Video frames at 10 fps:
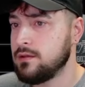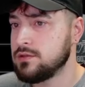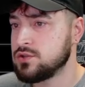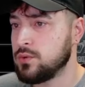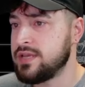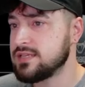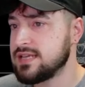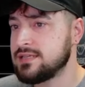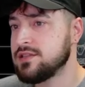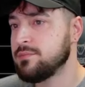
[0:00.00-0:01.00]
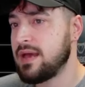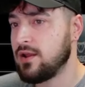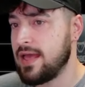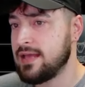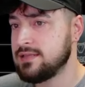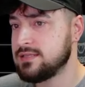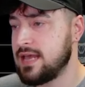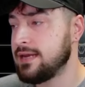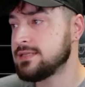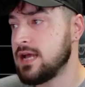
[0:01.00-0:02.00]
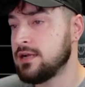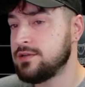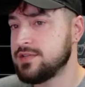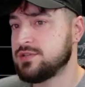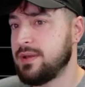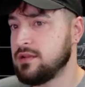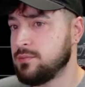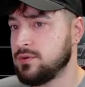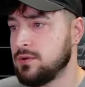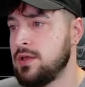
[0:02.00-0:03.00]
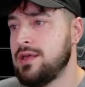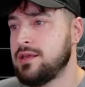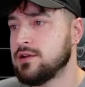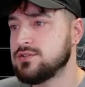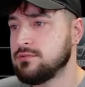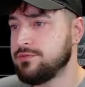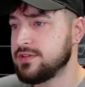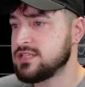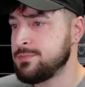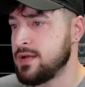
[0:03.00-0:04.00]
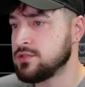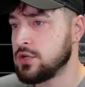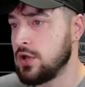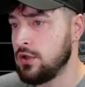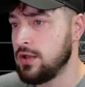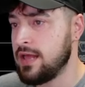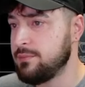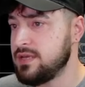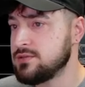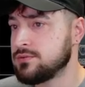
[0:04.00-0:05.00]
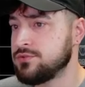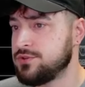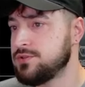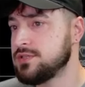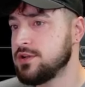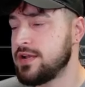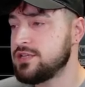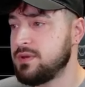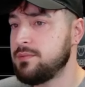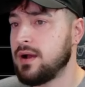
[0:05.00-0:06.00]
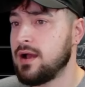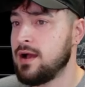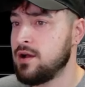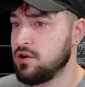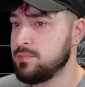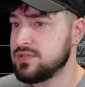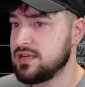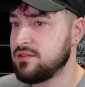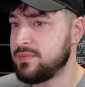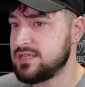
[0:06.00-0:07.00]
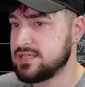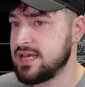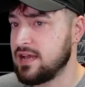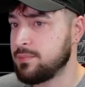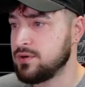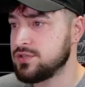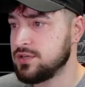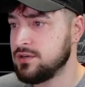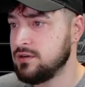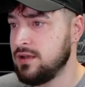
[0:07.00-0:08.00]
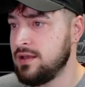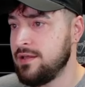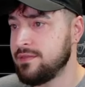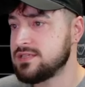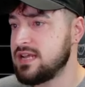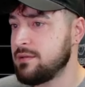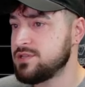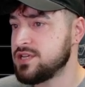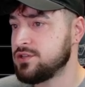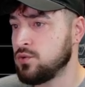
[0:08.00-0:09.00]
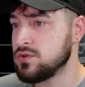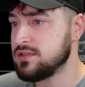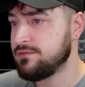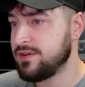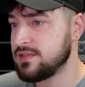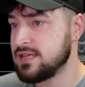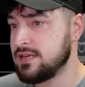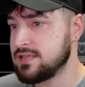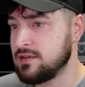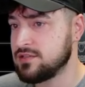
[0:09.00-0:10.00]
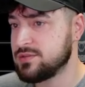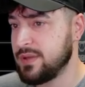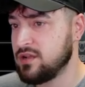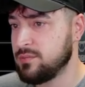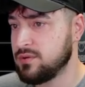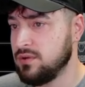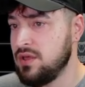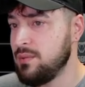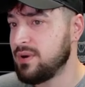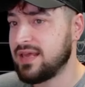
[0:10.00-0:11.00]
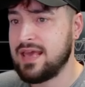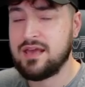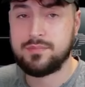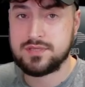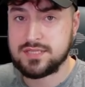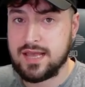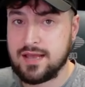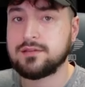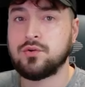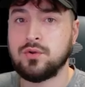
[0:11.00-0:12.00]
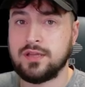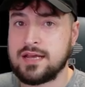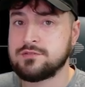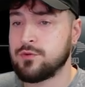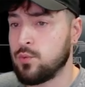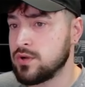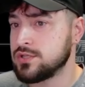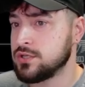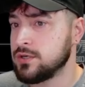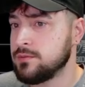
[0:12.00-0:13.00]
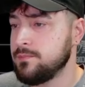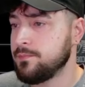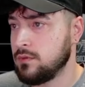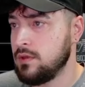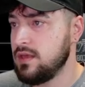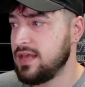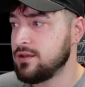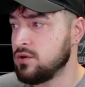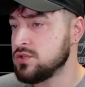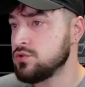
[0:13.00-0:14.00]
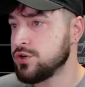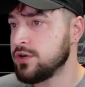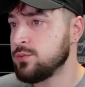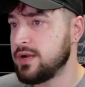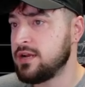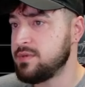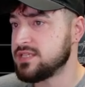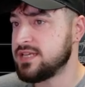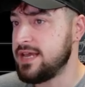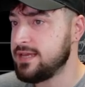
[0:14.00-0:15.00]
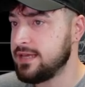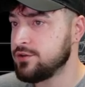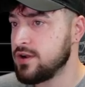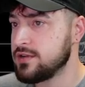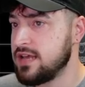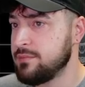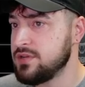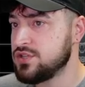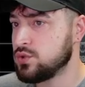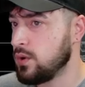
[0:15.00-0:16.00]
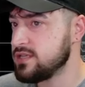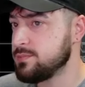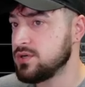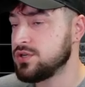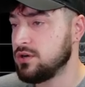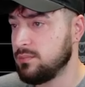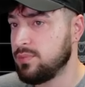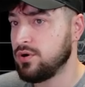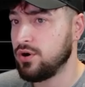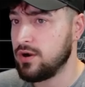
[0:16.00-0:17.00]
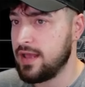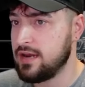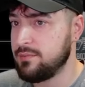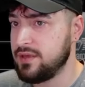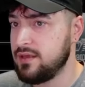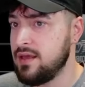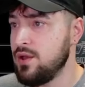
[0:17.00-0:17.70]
So he does that until the battle ends, and it's undispellable. He also inflicts Smelt on all enemies, which reduces their HP by 100% of the beast's attack per turn. This damage ignores defense and is undispellable, but it can't be stacked and only lasts for 1 turn. It can also trigger when enemies take indirect damage twice per turn per enemy.